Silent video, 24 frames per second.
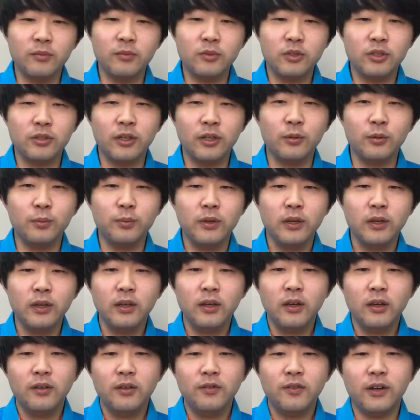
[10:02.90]
to help
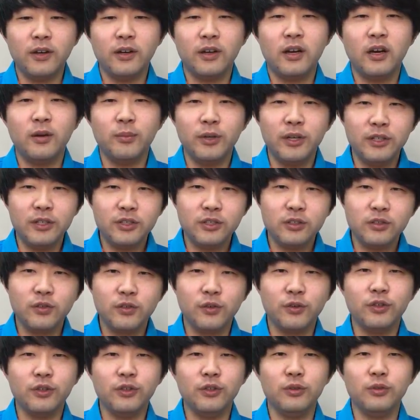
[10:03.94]
find accommodations for
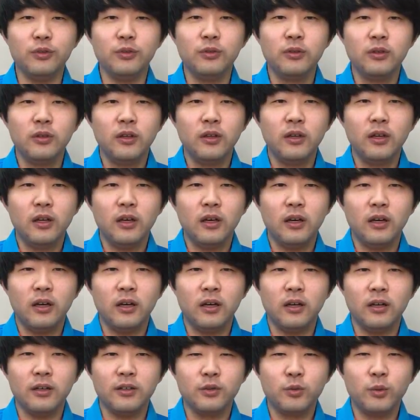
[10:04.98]
you,
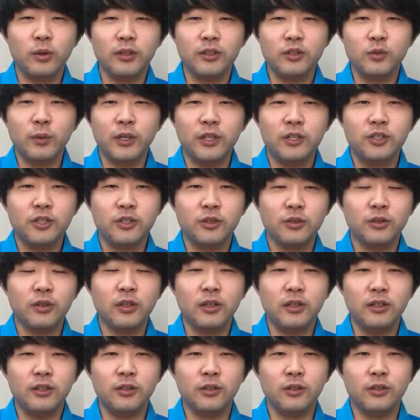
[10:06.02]
as well as make
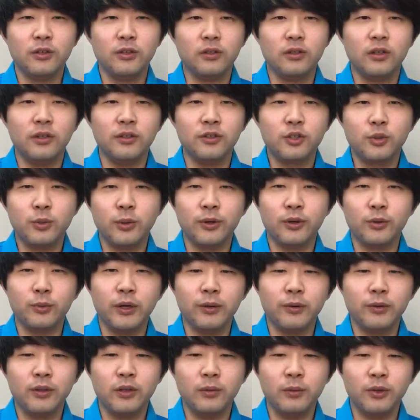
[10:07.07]
sure that you're all
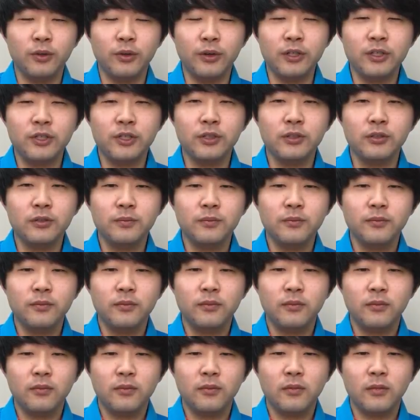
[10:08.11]
squared away with immigration.
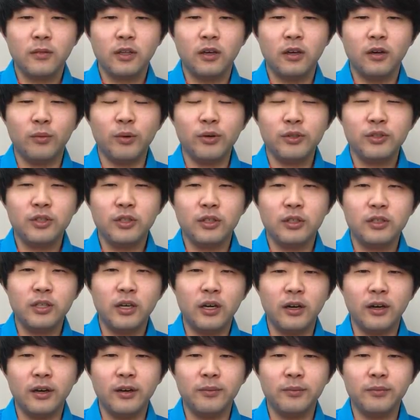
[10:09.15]
Most of the
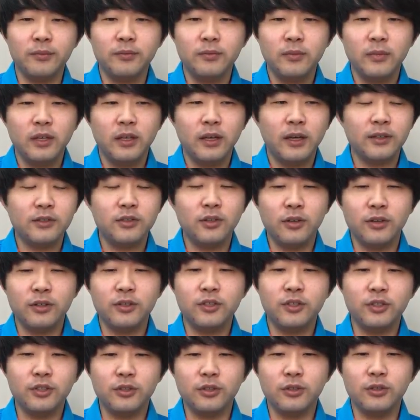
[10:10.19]
time, as long
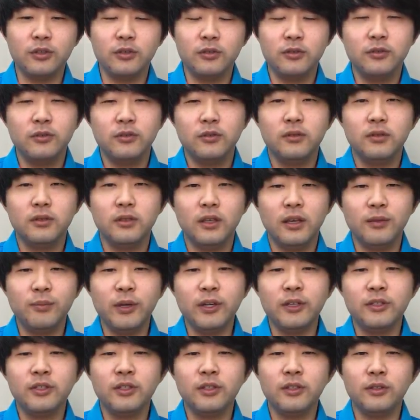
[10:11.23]
as you're
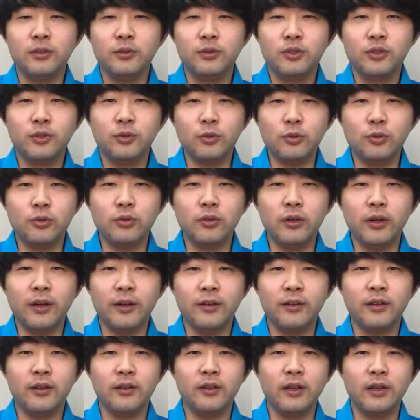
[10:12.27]
admitted to the new school and
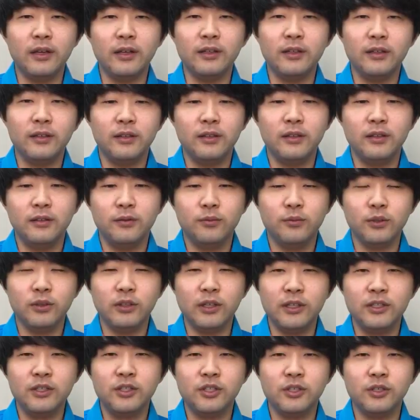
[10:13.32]
then they
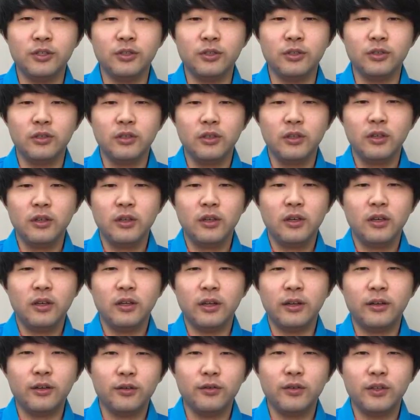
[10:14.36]
release your
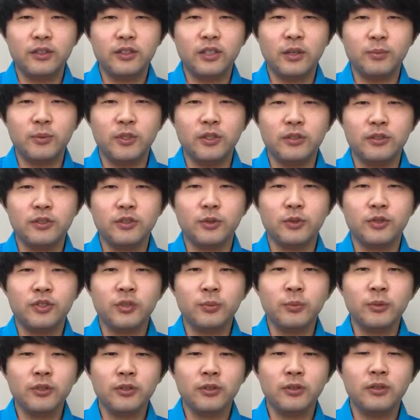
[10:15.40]
letter of acceptance or
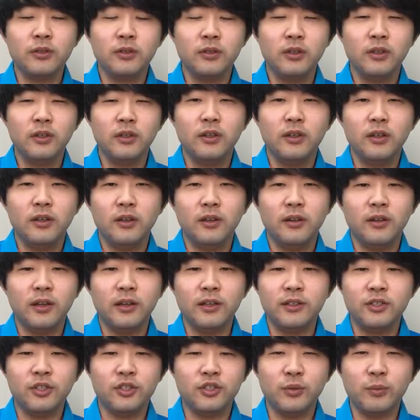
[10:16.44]
similar, then it's
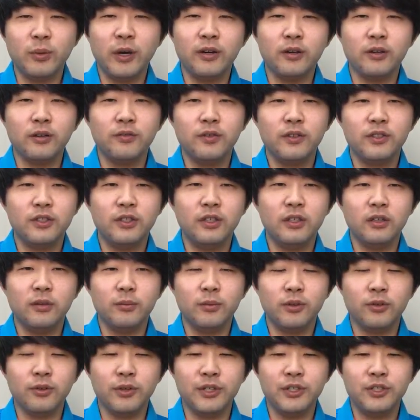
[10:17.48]
just a matter of visiting
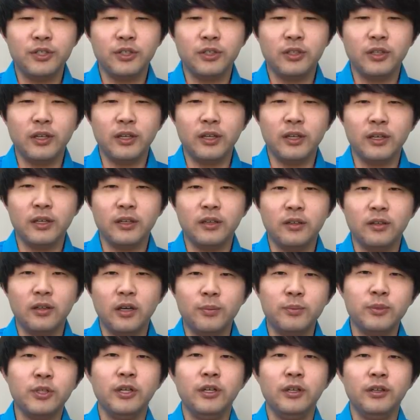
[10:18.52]
immigration and
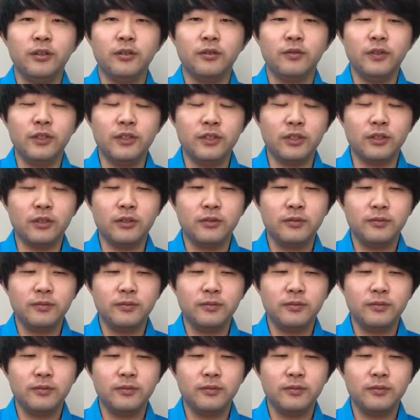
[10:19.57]
updating your visa.